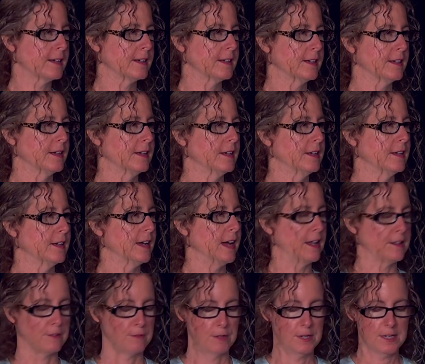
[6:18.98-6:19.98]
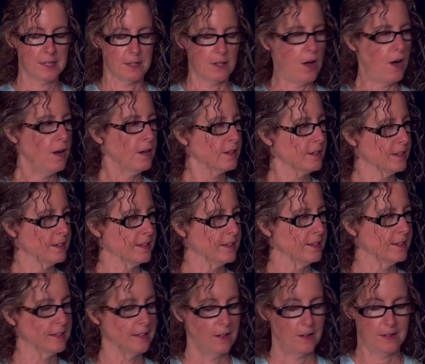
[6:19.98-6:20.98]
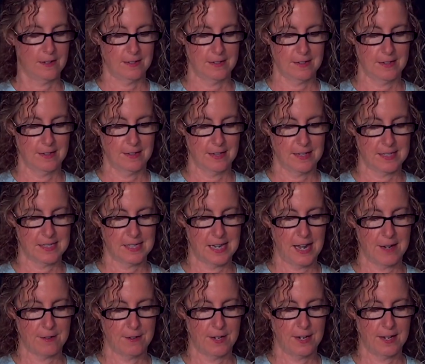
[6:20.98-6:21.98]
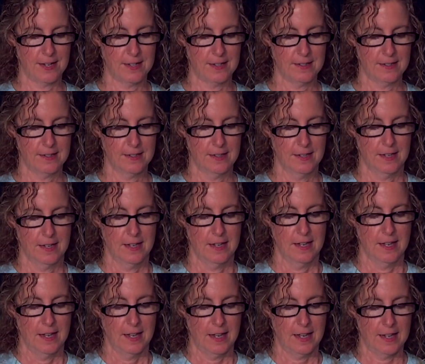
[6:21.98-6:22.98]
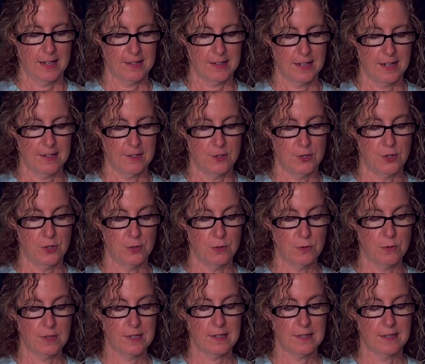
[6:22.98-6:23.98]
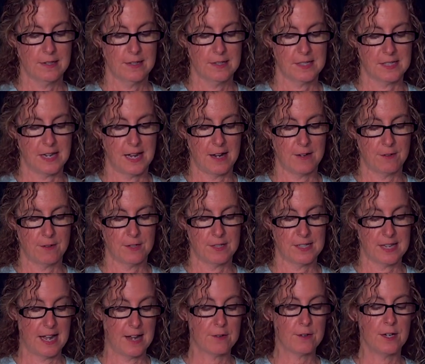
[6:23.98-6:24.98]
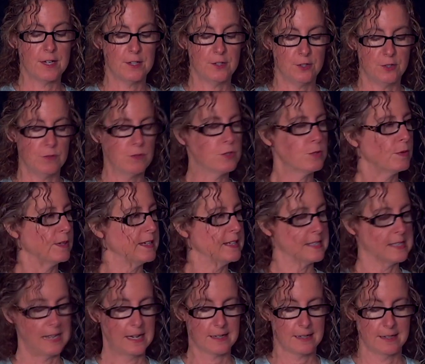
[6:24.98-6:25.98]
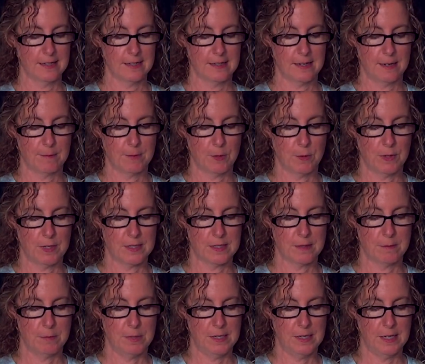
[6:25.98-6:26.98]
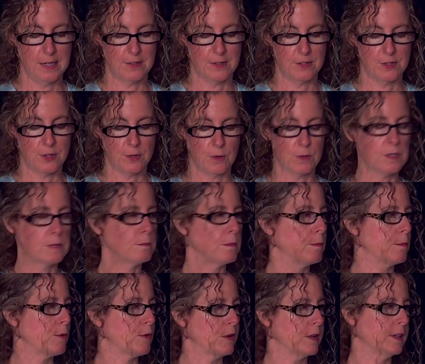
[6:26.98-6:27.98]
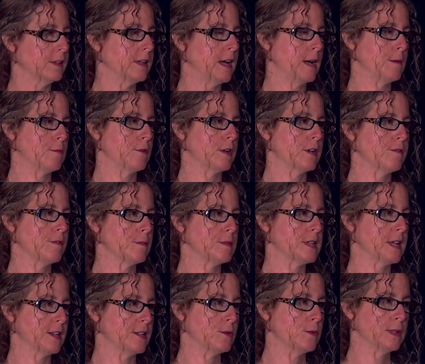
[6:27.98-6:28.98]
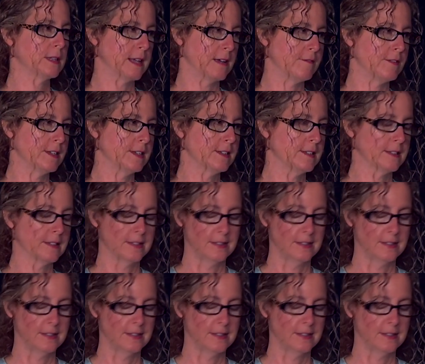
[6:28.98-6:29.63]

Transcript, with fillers: Yes. At 3 o'clock on uh, that Saturday. And then June Saturday, Saturday, June 22nd, I'm going to be at the Jones Memorial Library from 10 to 11.